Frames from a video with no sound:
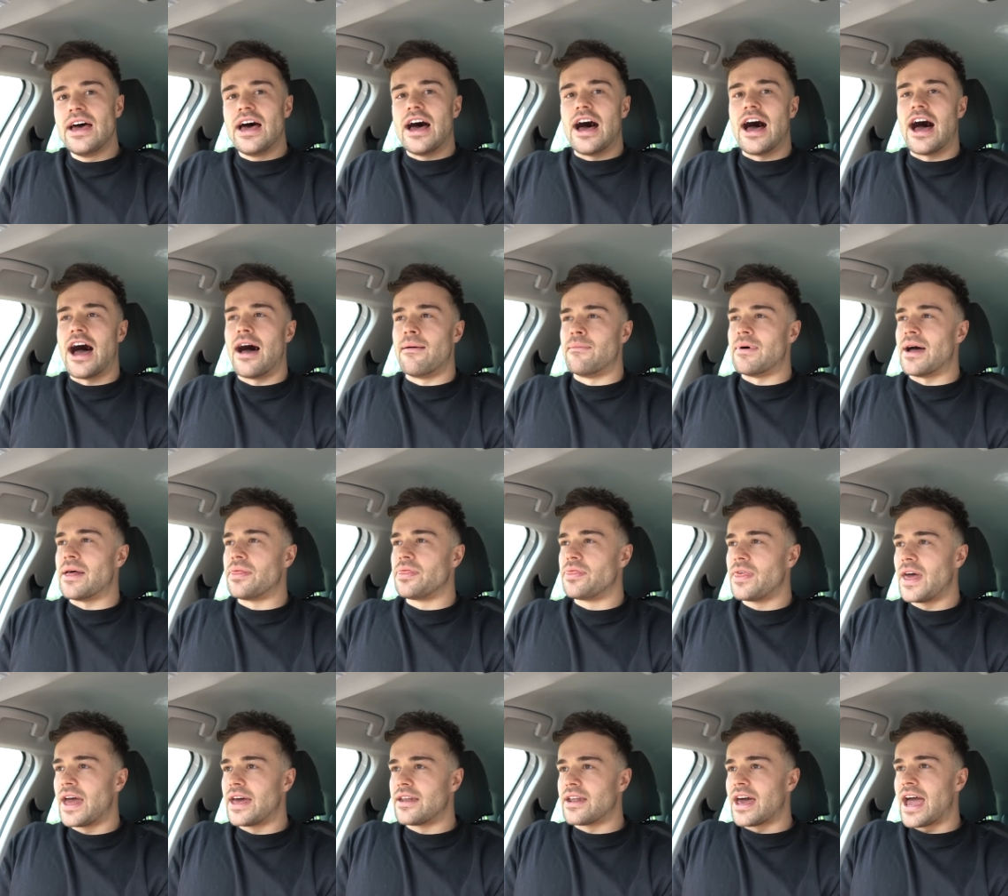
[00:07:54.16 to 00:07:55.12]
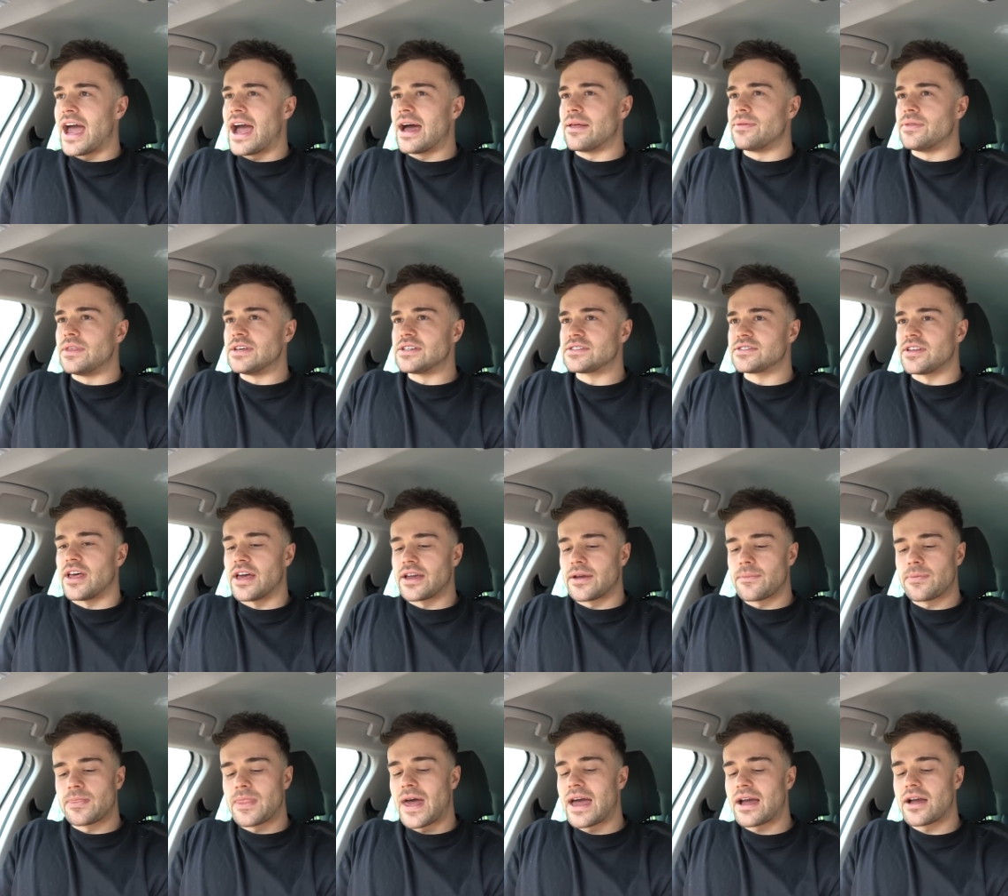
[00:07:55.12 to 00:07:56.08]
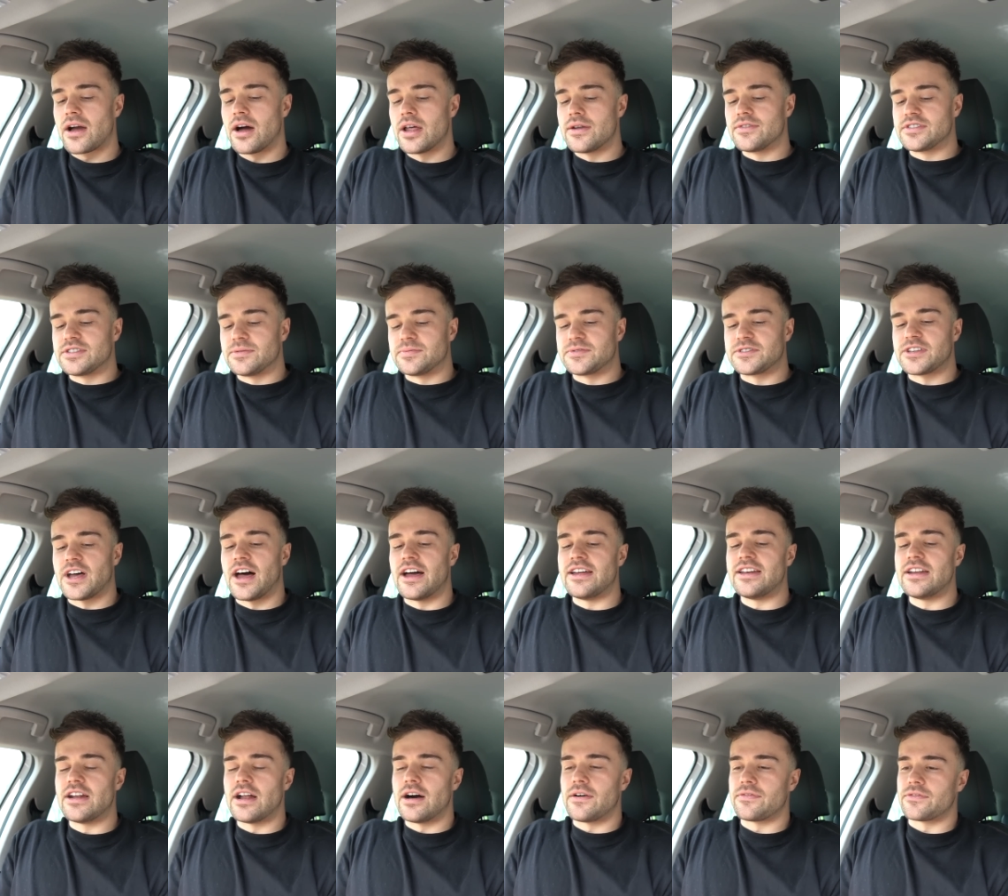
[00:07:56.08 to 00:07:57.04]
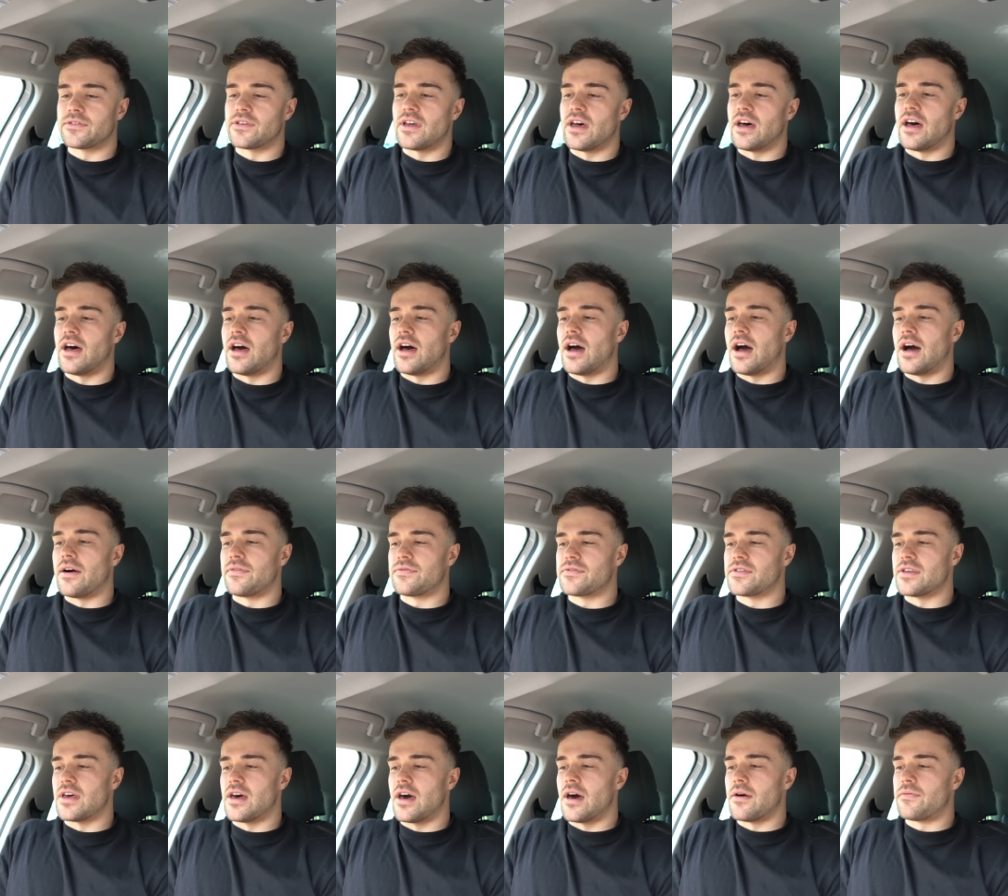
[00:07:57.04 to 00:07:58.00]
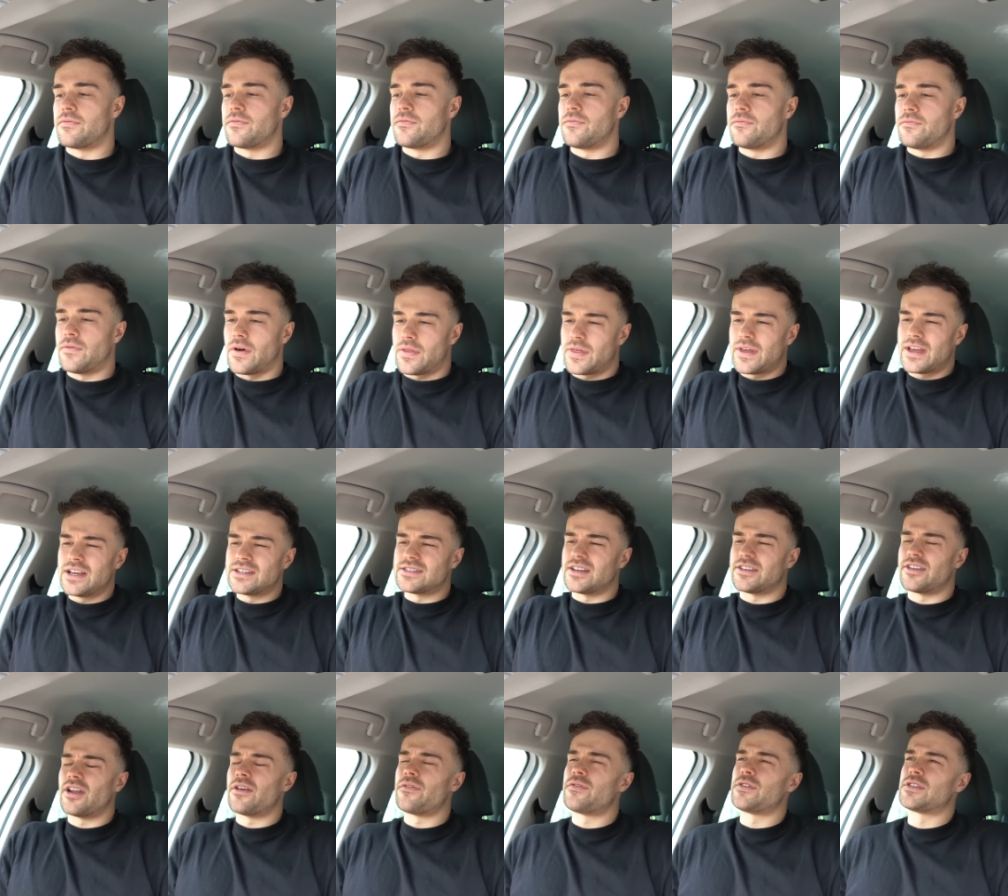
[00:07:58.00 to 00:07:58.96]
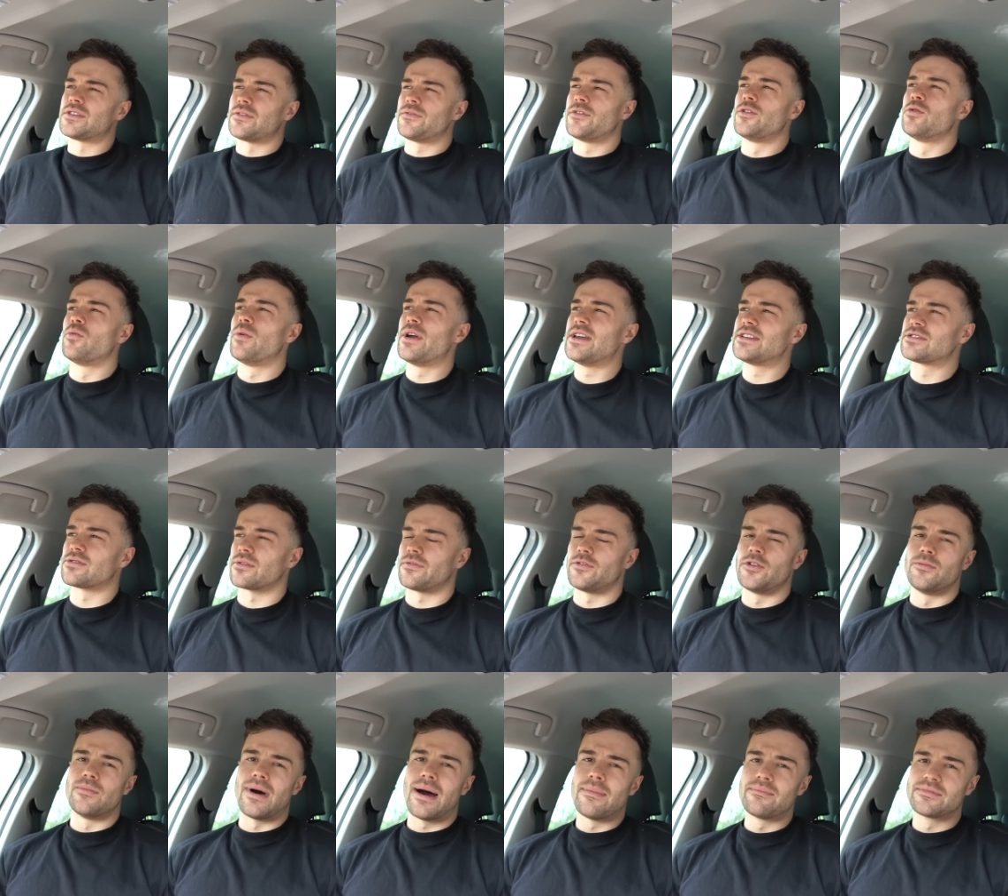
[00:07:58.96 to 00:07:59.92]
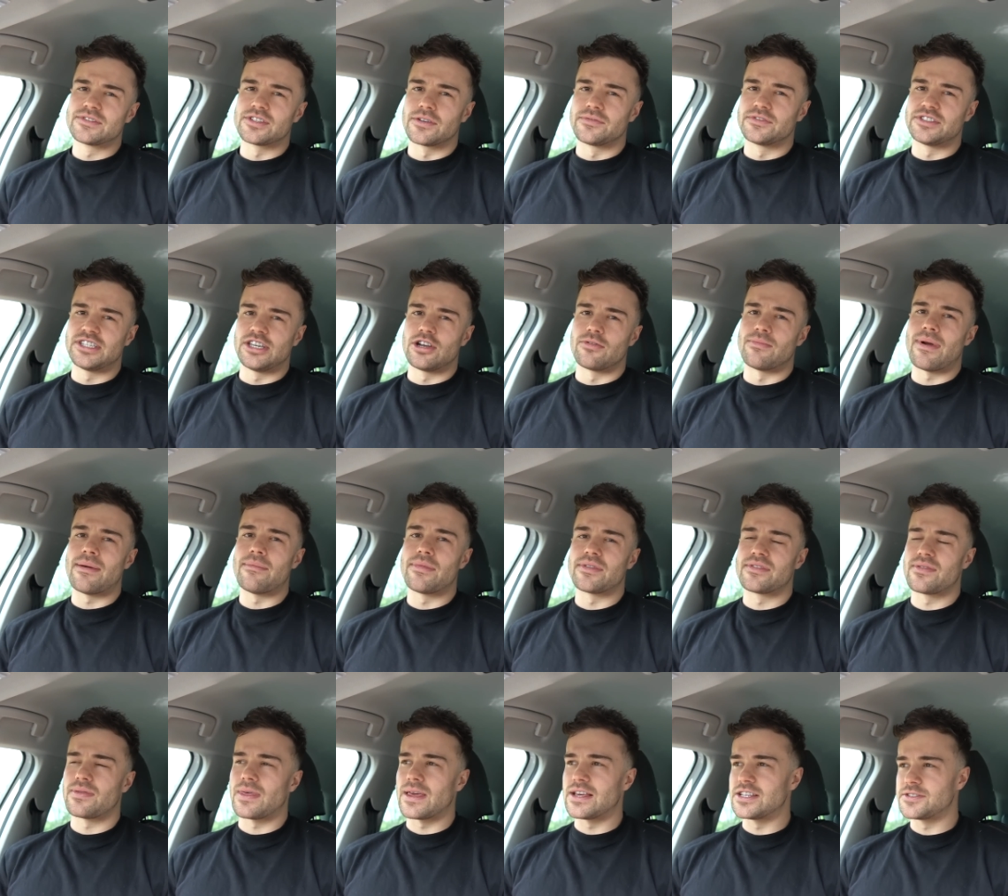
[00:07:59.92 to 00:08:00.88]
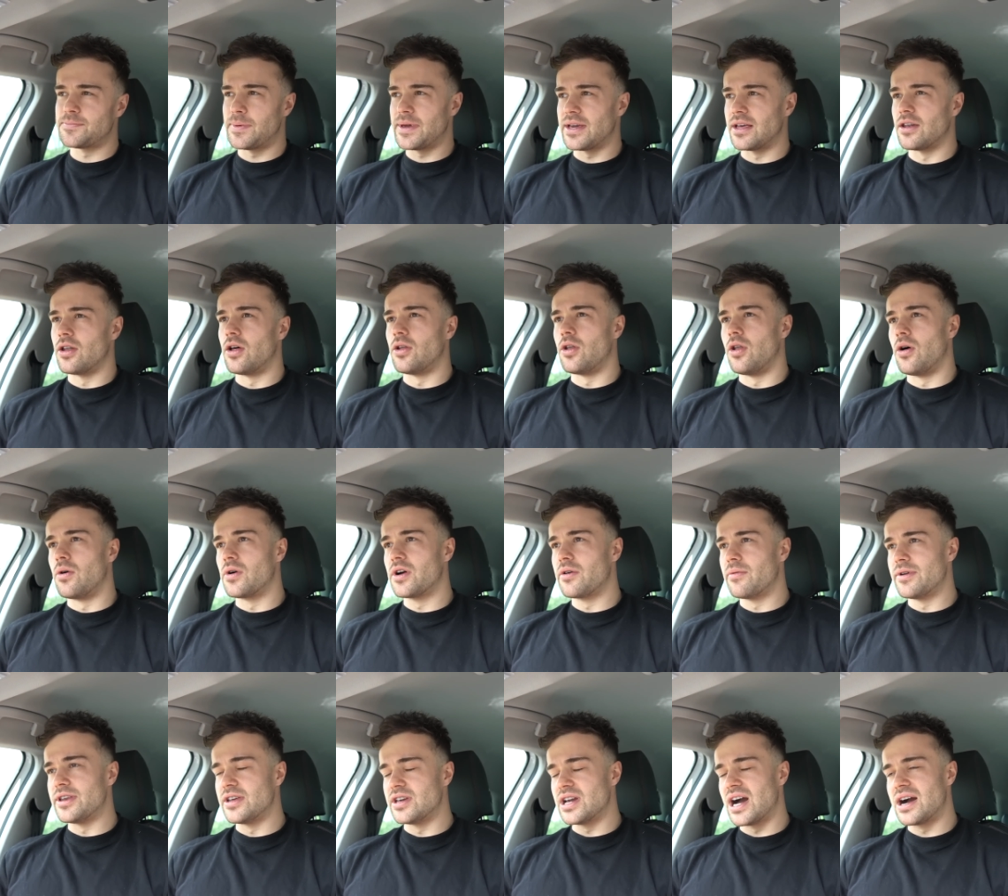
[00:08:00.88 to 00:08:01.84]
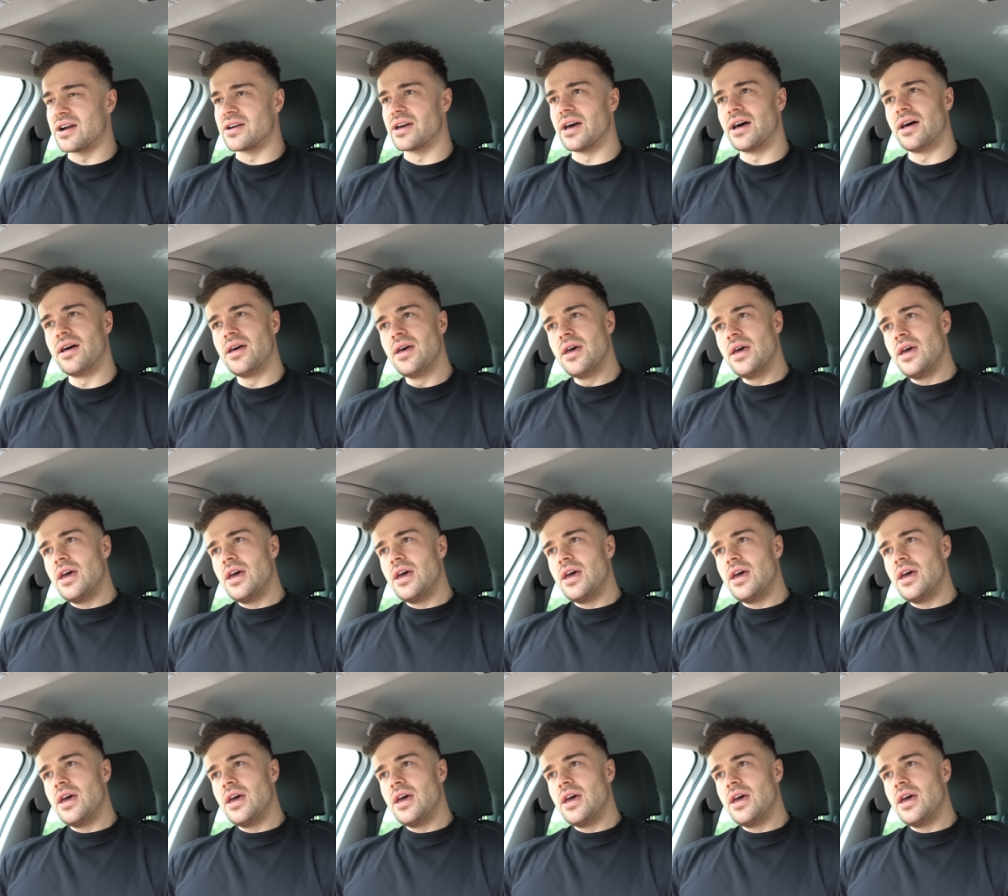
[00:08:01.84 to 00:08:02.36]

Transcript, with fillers: Um, and then I had this like that kind of subsided after after I think it's I don't know if it's a few weeks or a few months. Obviously, you remember things being a lot longer when you're younger.